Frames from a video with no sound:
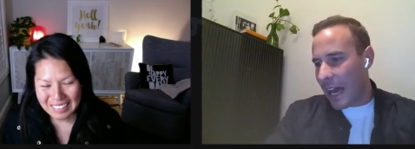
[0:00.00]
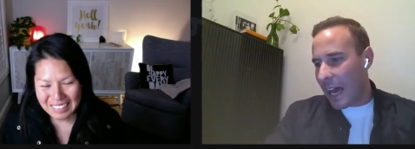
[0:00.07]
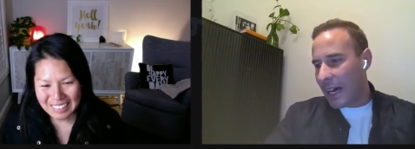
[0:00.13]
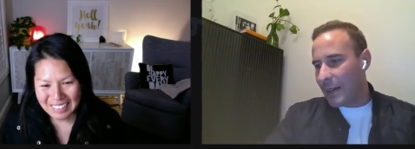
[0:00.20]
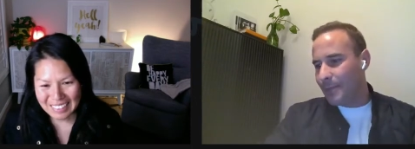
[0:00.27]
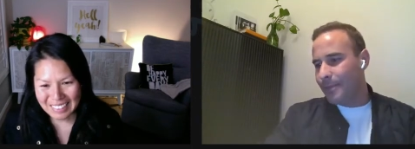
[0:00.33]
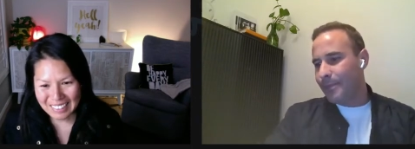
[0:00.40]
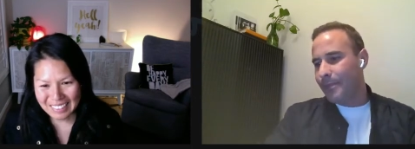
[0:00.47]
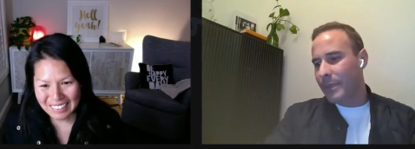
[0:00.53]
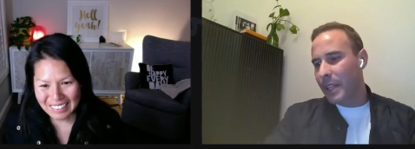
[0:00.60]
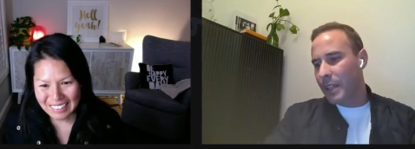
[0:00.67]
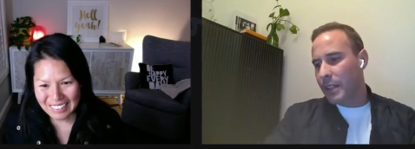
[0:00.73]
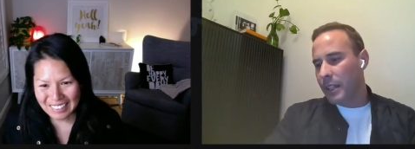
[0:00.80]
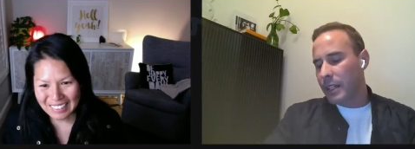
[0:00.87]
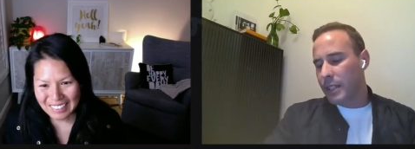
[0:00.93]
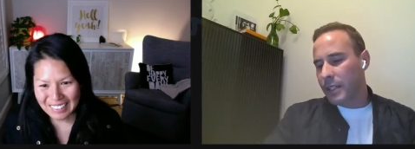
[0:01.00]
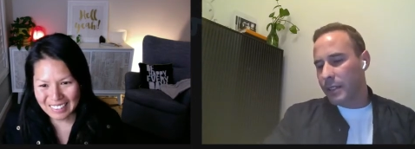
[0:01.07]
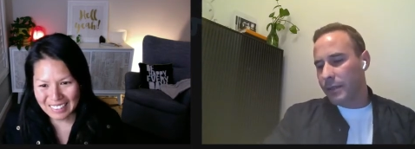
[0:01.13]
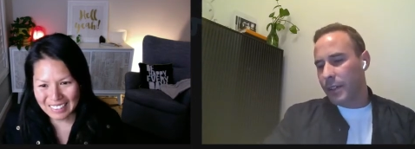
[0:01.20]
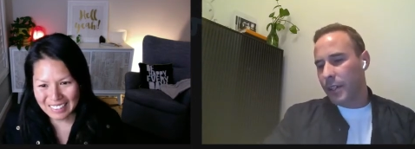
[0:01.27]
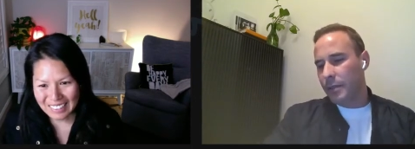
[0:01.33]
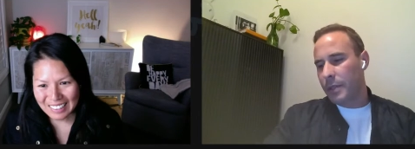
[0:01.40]
Speaker 1: um,
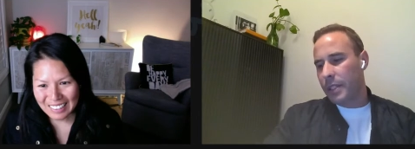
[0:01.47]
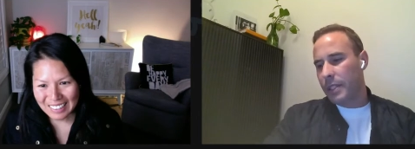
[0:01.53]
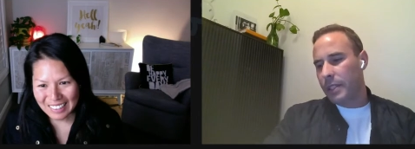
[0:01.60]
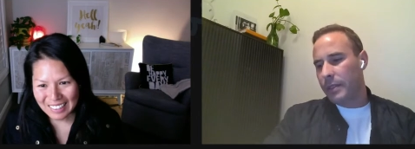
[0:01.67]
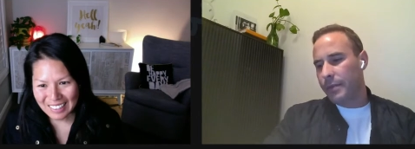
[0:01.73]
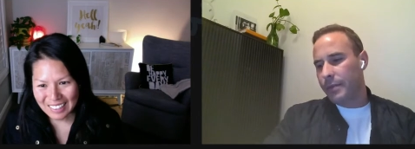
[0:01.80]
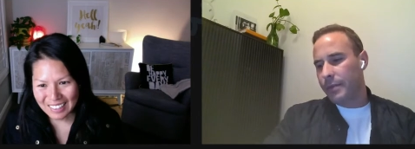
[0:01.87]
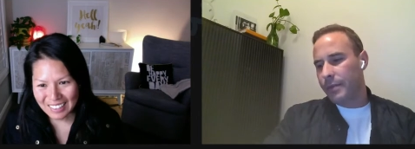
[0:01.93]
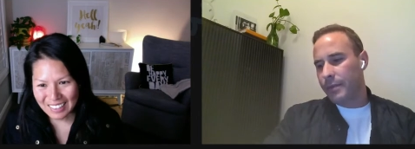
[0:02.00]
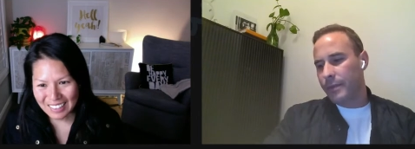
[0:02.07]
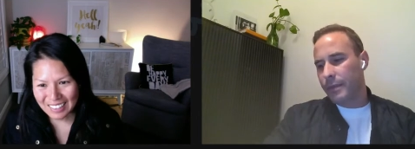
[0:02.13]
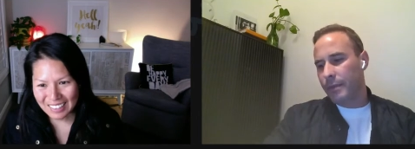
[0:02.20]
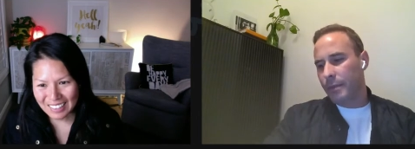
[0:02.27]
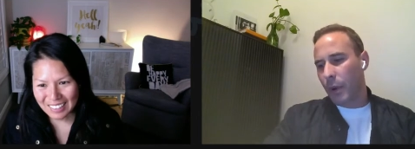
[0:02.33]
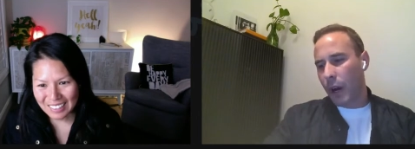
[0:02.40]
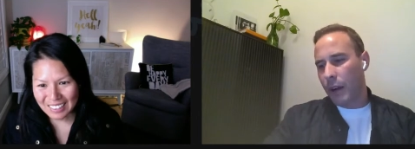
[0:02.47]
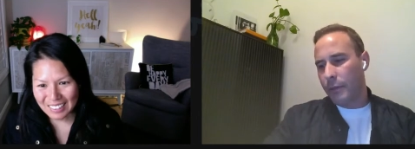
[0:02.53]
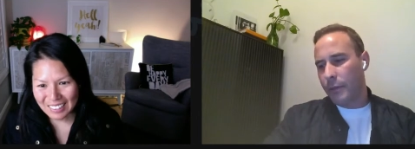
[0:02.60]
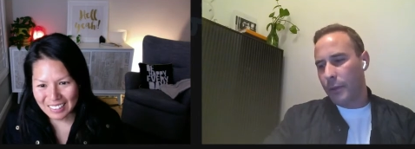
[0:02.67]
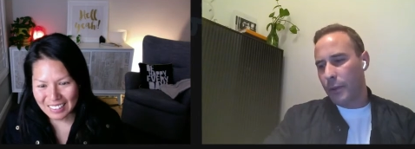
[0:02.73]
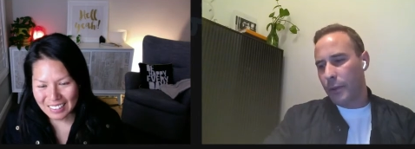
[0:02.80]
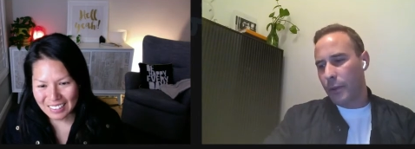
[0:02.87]
you've got to be
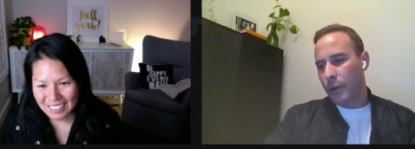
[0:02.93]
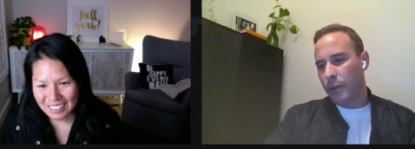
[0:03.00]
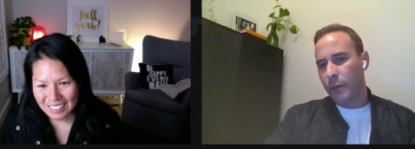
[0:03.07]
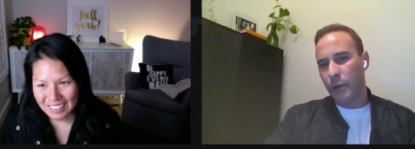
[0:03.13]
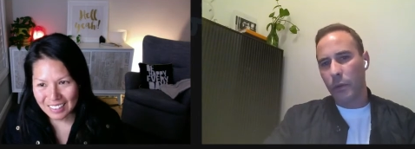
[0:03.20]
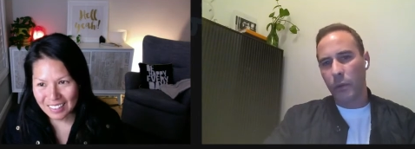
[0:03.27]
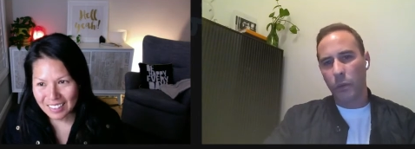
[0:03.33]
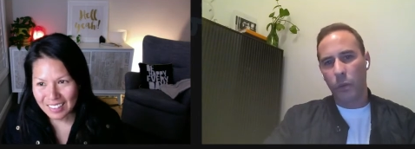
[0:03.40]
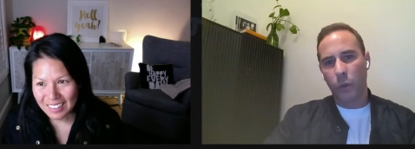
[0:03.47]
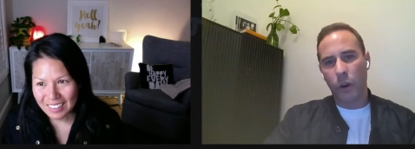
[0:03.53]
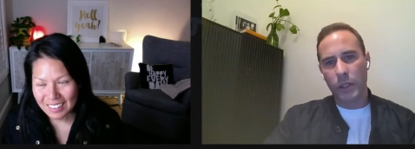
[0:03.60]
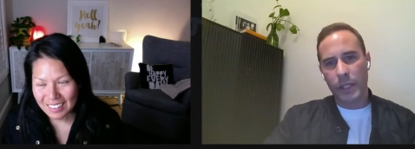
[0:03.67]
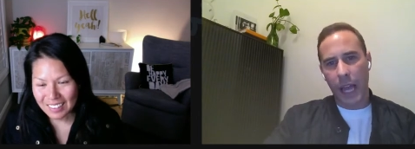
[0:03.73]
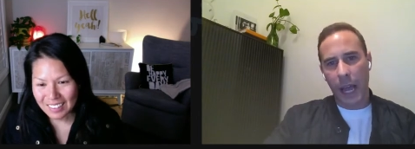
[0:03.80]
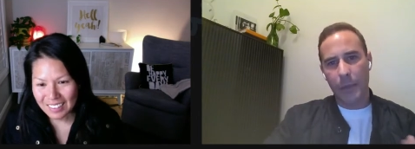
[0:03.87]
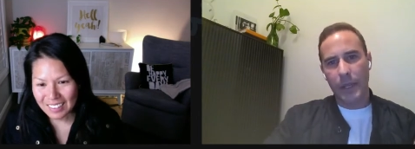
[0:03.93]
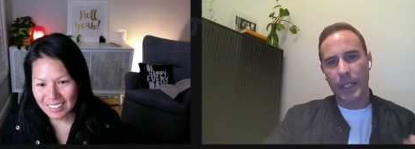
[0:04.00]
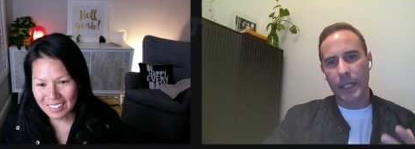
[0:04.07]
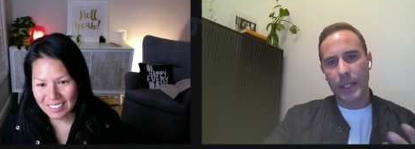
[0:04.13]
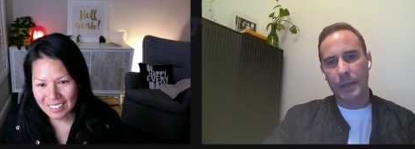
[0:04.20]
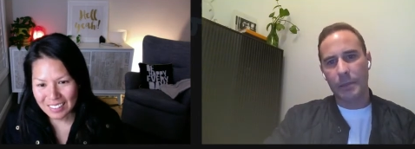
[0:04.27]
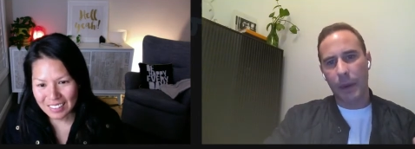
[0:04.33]
mindful of what's
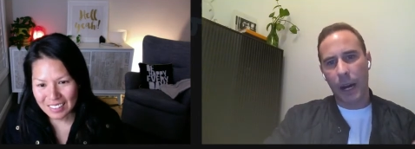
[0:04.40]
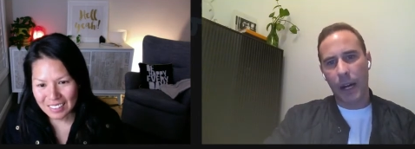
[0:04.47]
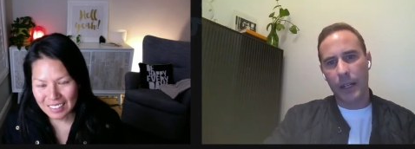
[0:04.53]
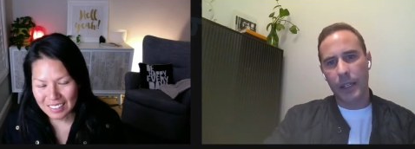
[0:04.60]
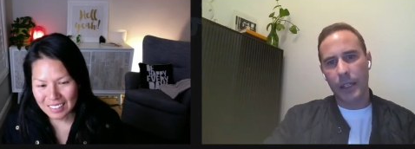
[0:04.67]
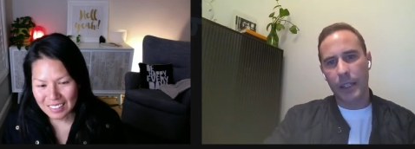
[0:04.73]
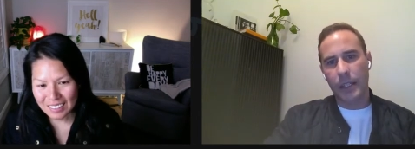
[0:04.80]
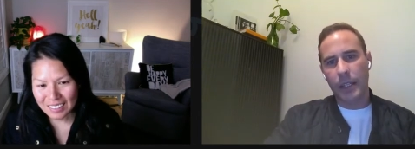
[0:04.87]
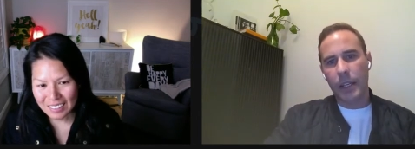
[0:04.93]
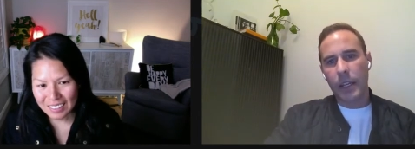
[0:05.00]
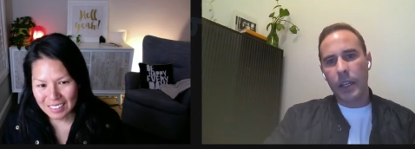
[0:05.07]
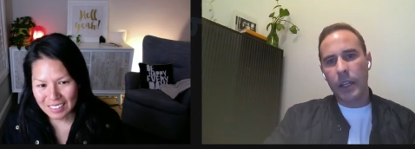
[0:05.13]
happening in the market